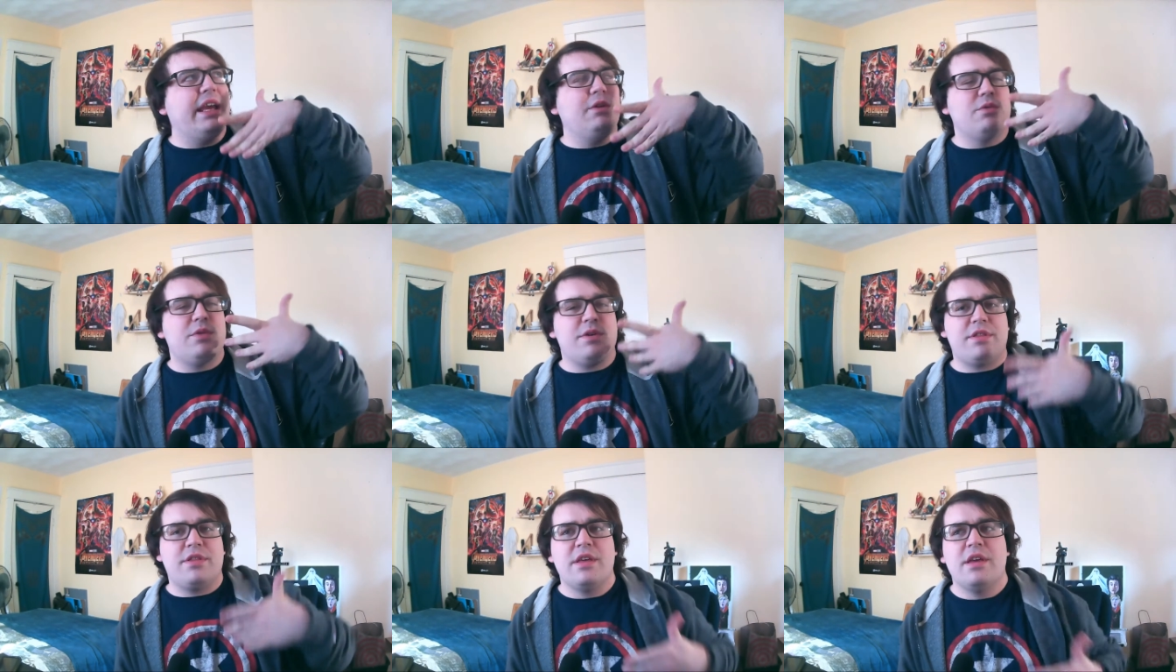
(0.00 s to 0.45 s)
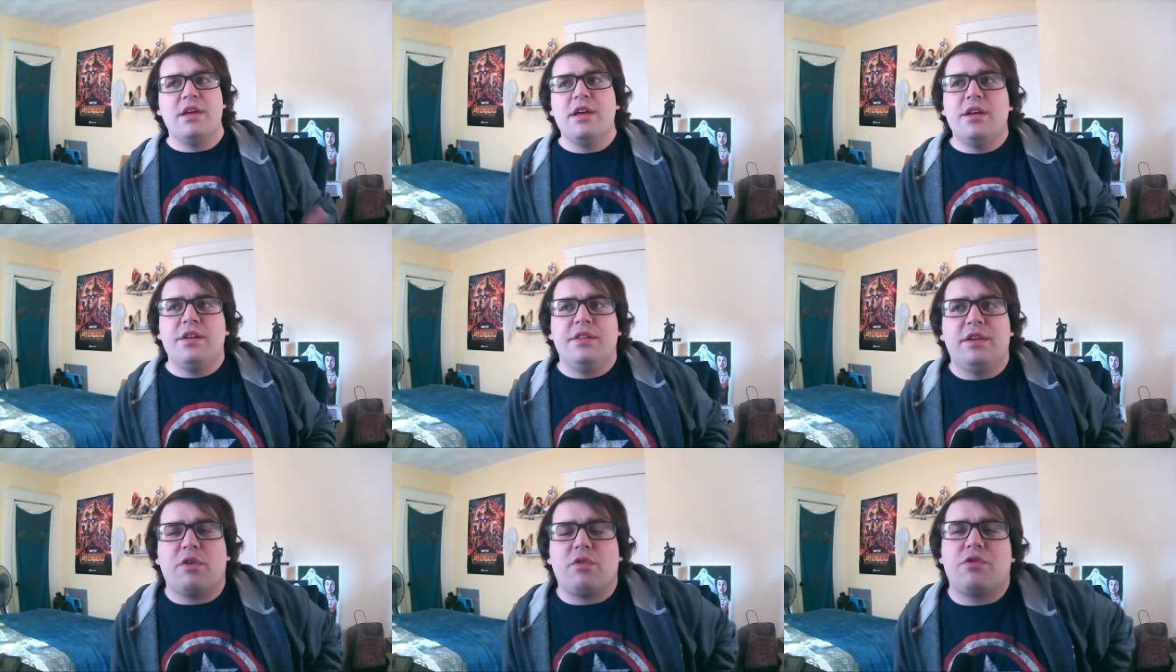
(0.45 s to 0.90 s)
in was
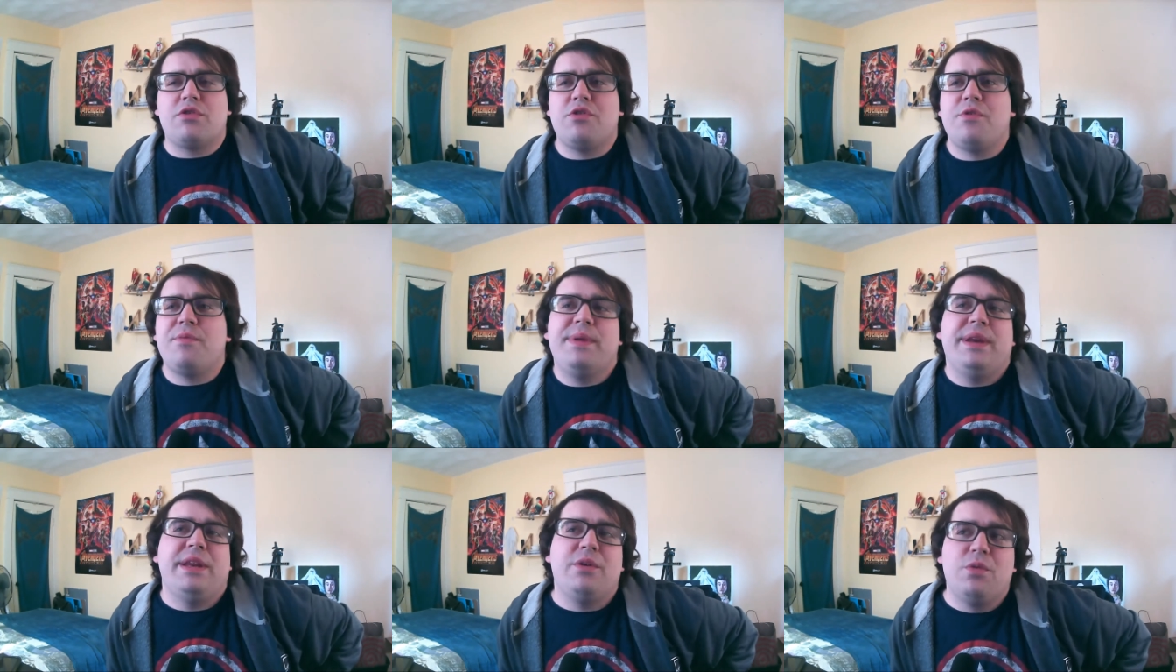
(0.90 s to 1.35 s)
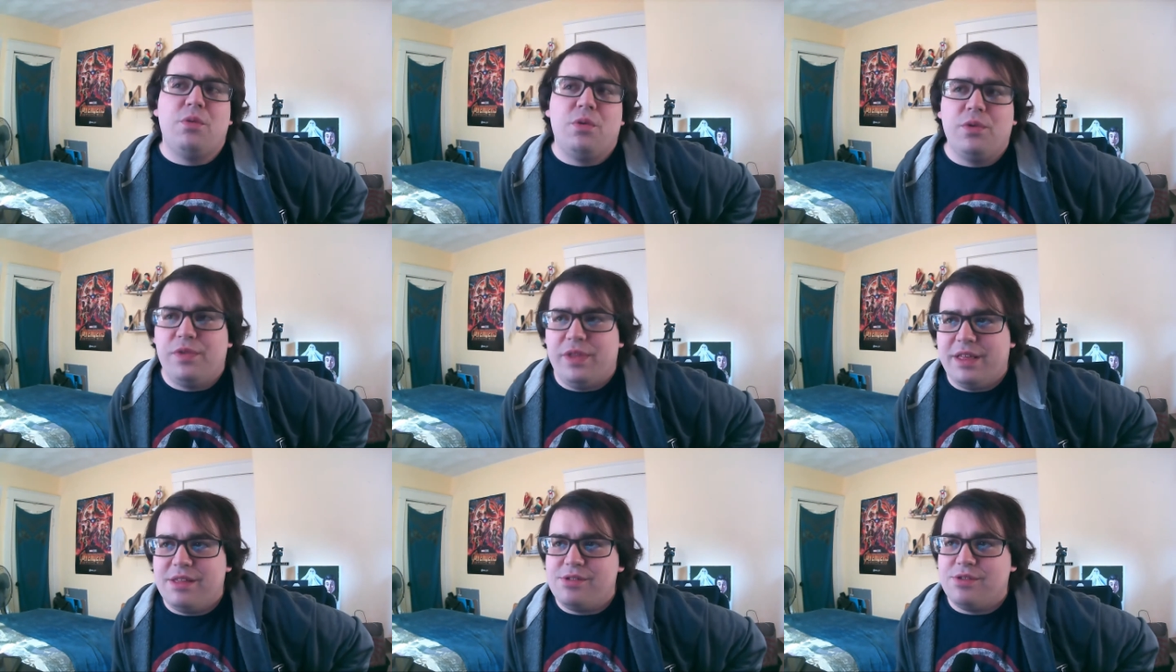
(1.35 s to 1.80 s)
there were so many cool
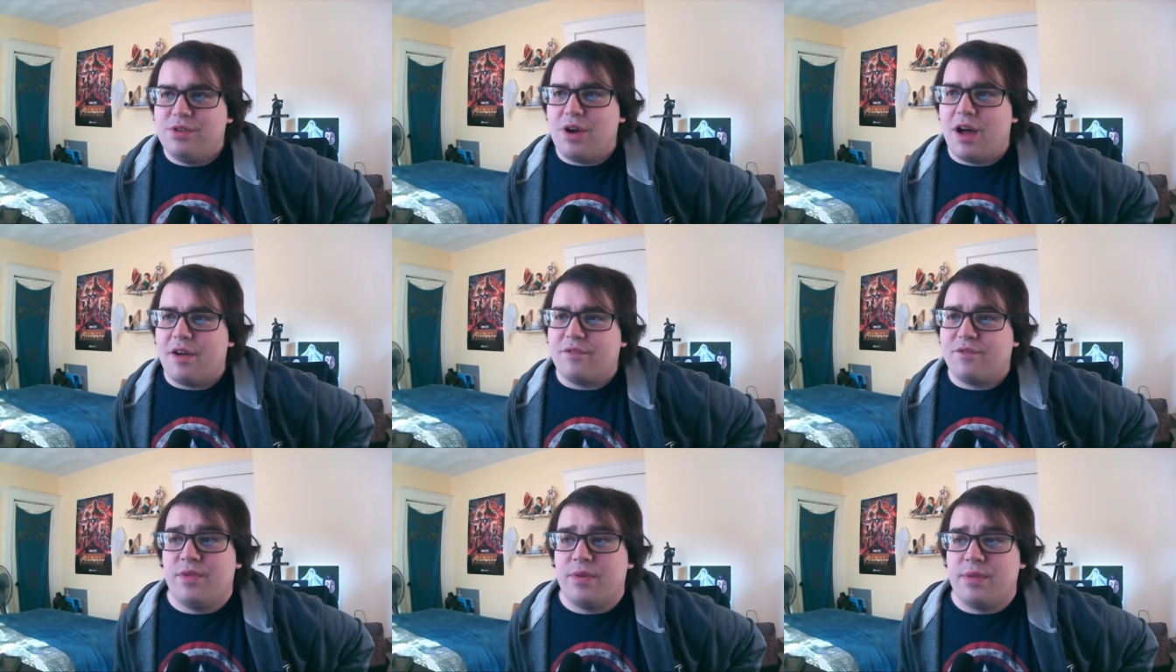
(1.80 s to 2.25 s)
things you got